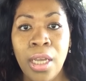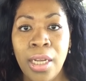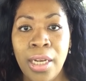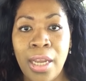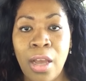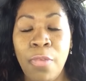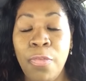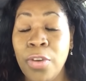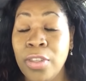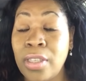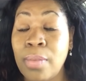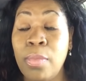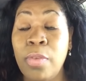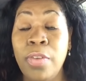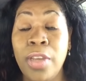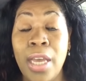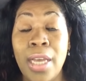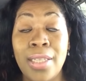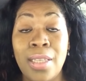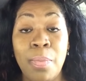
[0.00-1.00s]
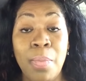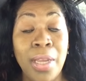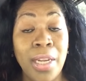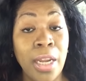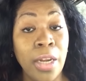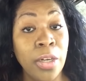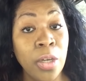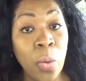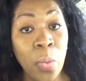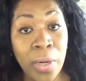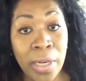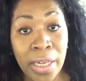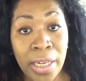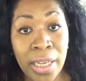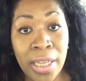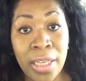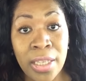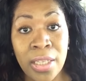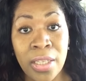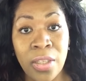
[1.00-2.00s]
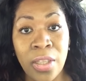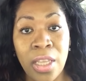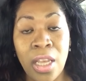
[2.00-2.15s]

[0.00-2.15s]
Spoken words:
Now for some of you guys that may not know what it is,